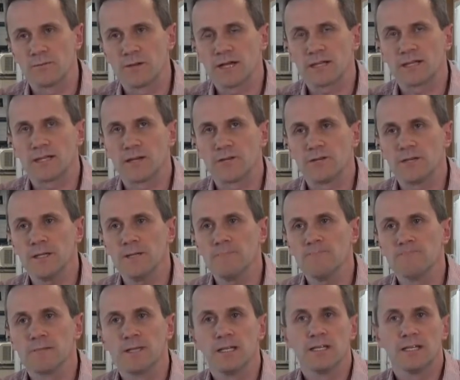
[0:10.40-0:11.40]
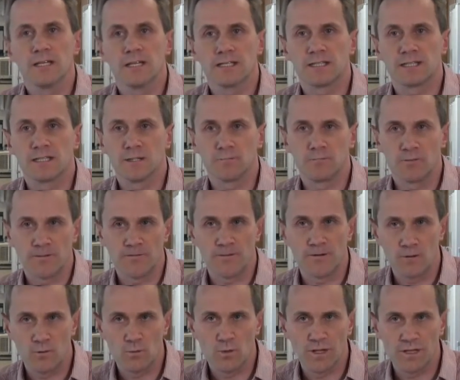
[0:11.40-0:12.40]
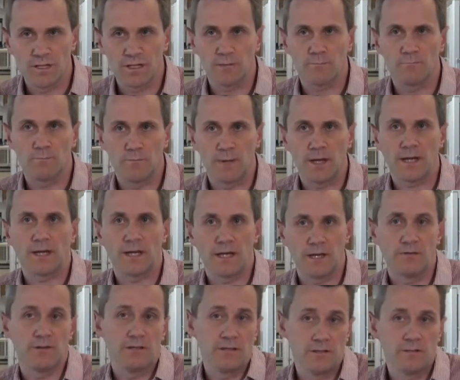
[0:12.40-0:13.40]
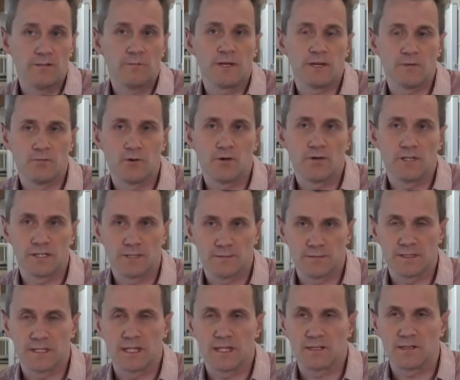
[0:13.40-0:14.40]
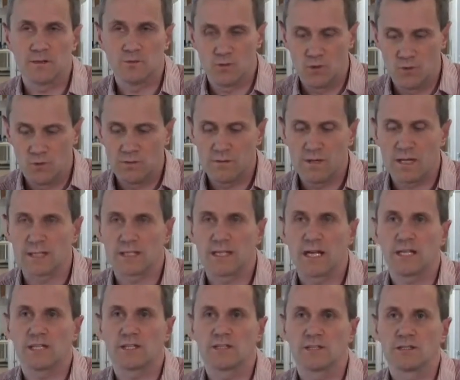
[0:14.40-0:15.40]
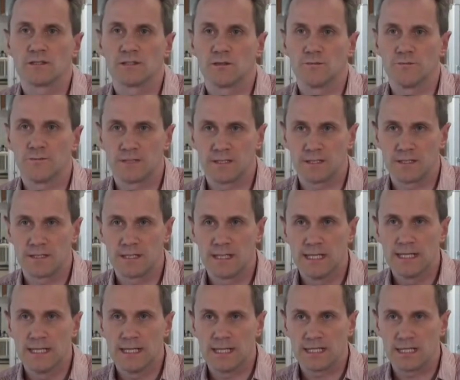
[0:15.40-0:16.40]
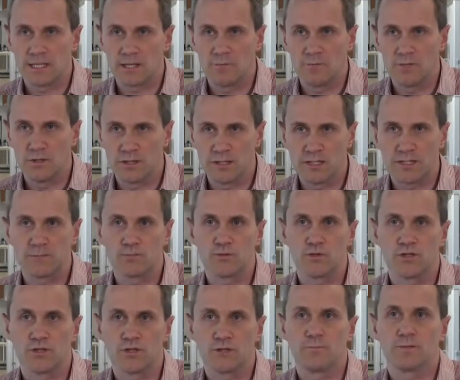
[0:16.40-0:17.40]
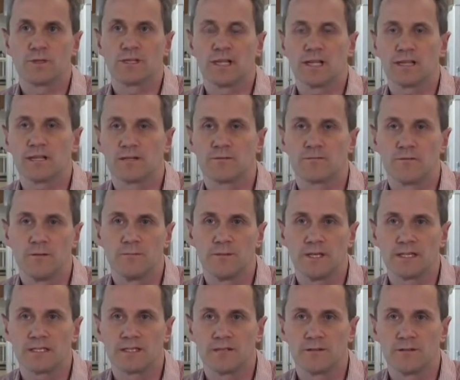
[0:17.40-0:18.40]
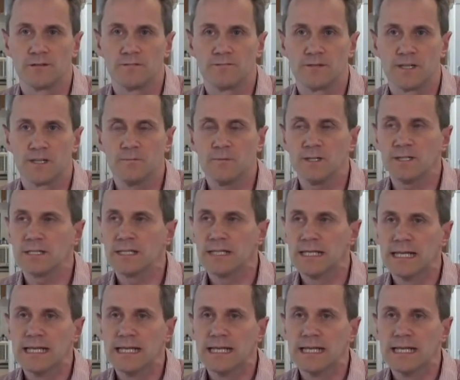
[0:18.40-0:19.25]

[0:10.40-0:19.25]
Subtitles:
bacteria. It's the preferred way that bacteria and other microorganisms like to grow, attached to surfaces and in communities where they're protected from the external environment.